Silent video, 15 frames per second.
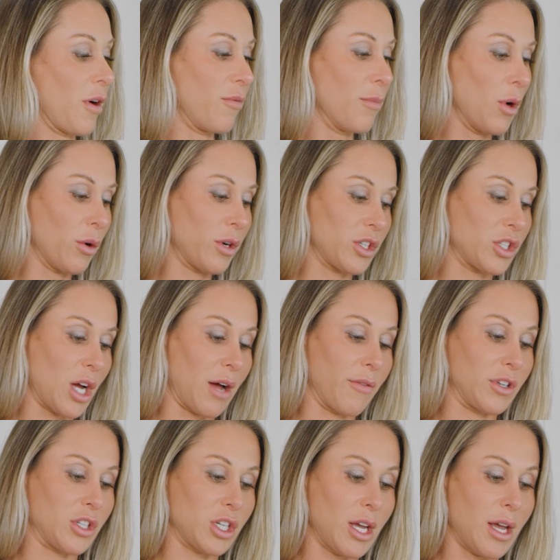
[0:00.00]
of Mocha
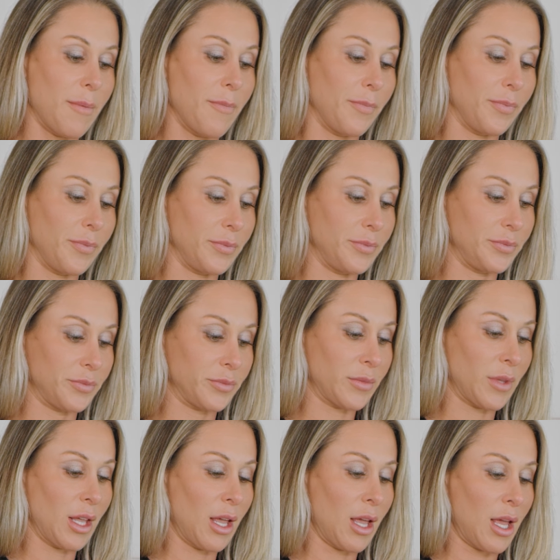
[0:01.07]
Java chip
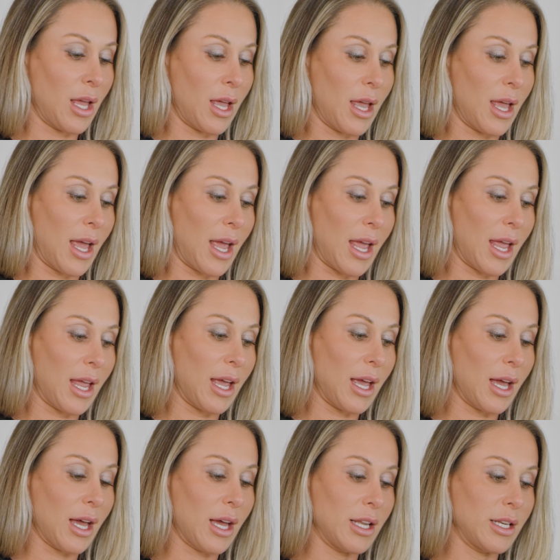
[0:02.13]

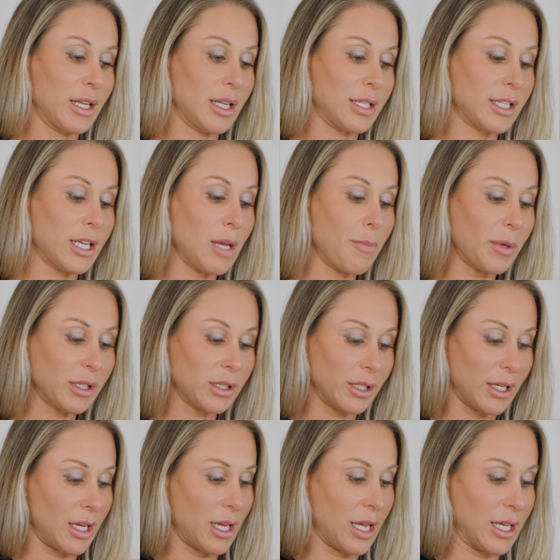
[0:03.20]
and
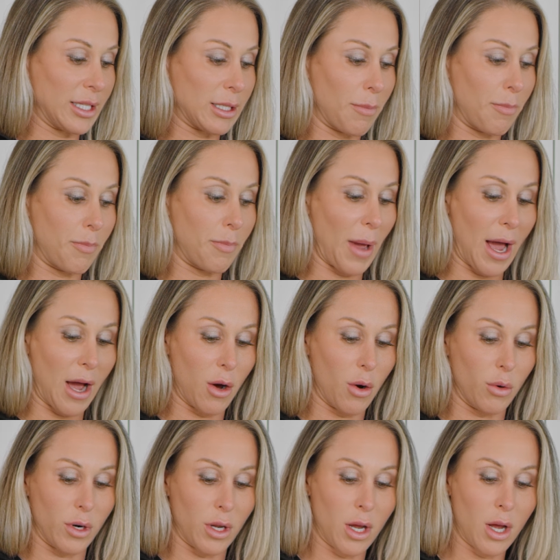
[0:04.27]
typically it's
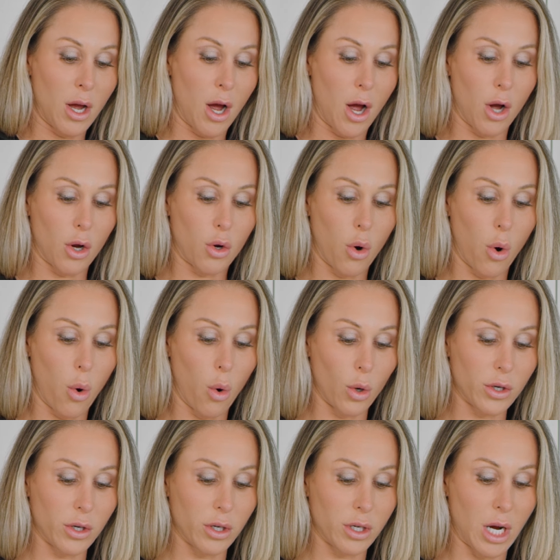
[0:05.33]
about a
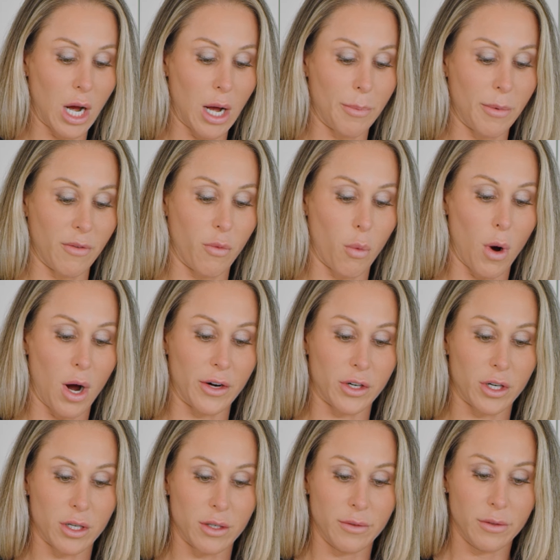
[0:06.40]
quarter cup of
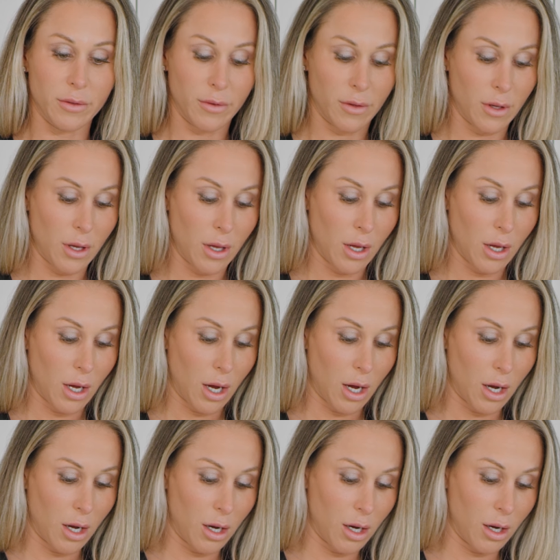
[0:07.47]
water.
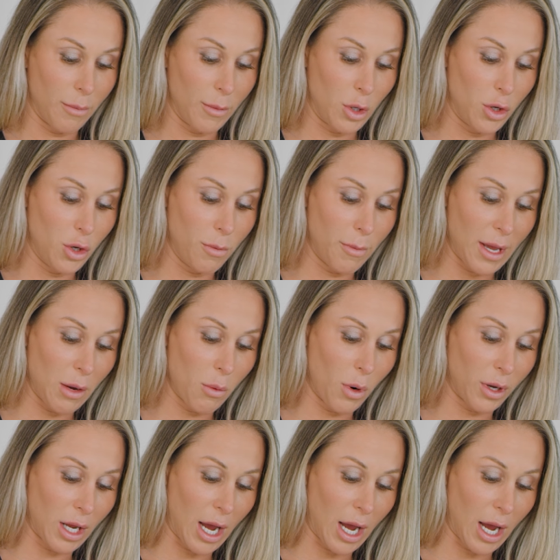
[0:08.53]
Um, you may wanna